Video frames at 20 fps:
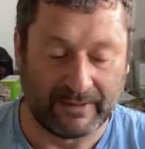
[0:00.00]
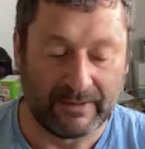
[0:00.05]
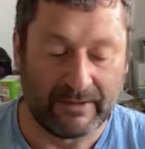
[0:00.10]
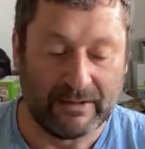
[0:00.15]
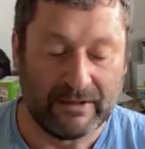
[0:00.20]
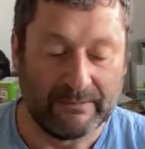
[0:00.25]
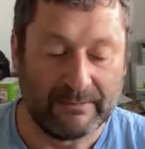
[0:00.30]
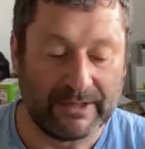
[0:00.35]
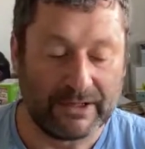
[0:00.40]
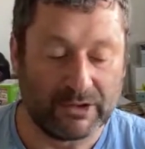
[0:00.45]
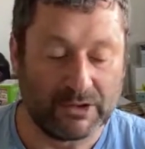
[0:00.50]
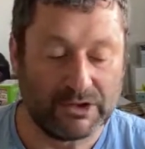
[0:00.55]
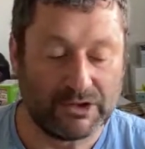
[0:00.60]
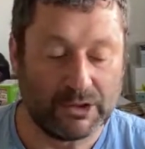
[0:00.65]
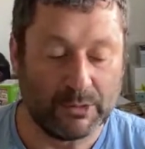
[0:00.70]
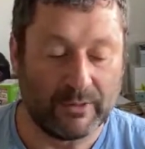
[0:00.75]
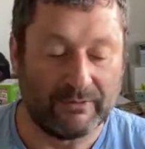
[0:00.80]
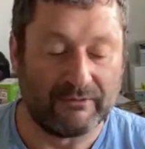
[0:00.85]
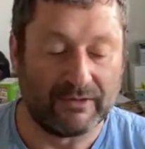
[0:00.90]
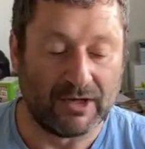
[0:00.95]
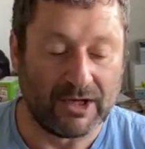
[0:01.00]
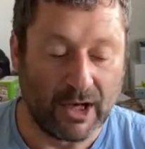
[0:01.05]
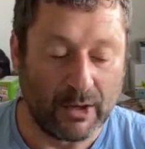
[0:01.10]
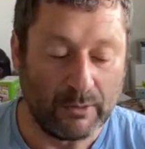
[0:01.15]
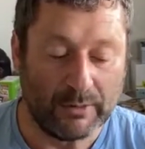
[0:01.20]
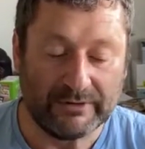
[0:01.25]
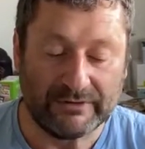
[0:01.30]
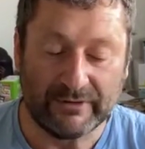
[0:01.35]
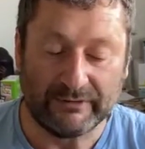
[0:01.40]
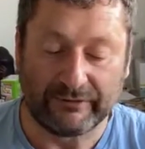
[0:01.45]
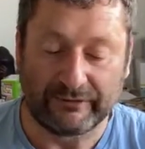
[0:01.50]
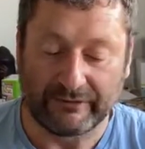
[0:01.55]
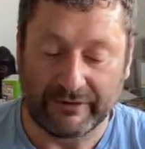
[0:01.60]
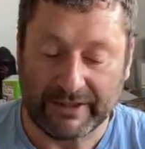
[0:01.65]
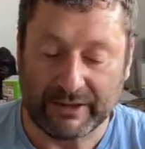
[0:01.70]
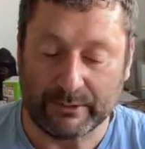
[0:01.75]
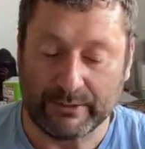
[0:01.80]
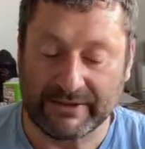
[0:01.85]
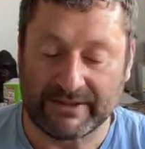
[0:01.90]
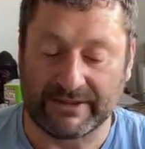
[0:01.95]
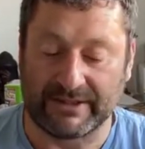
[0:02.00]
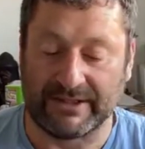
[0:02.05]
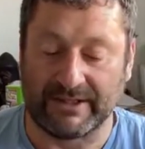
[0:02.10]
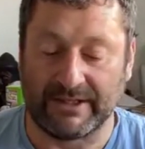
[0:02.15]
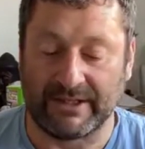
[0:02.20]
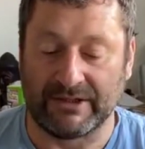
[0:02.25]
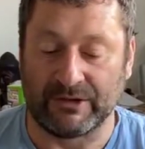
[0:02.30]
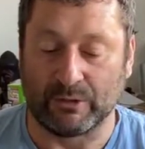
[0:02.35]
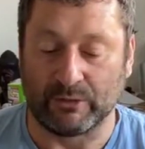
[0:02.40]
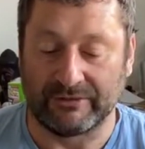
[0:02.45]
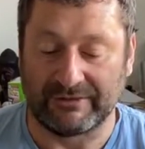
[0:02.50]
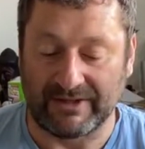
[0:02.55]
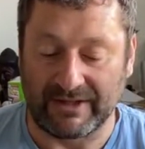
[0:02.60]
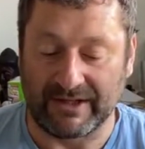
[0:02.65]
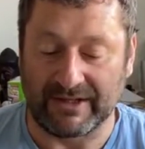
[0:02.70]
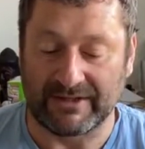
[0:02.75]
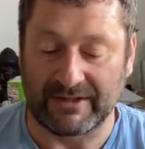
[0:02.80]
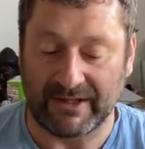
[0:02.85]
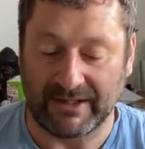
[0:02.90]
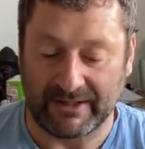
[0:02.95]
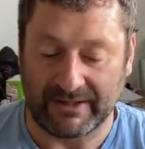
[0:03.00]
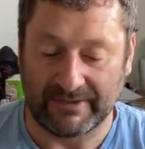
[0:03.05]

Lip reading: because you have lowered the frequency in your DNA.